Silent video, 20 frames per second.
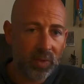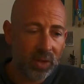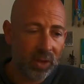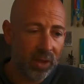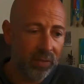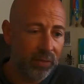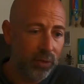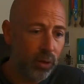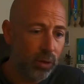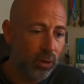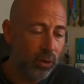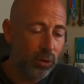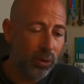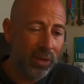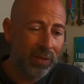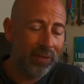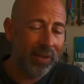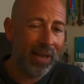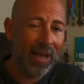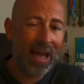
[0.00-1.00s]
If you do
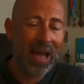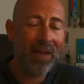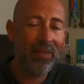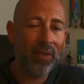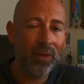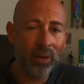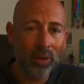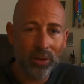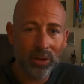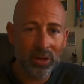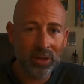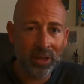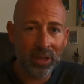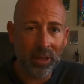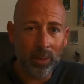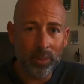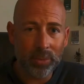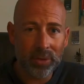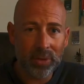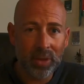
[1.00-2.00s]
even half of those
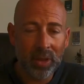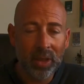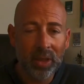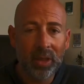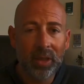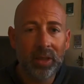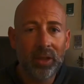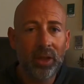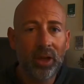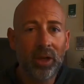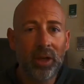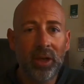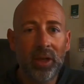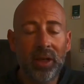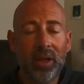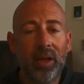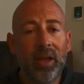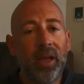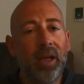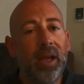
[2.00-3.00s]
tips, you're going
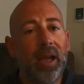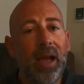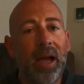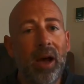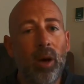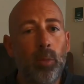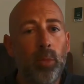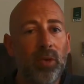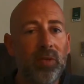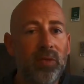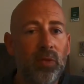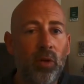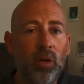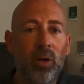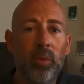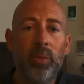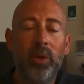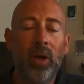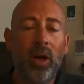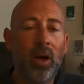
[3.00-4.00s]
to
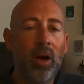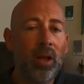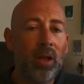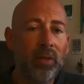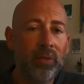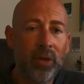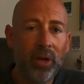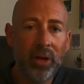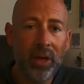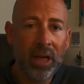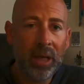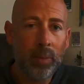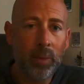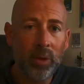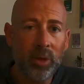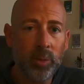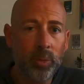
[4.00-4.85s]
outperform all of your neighbors.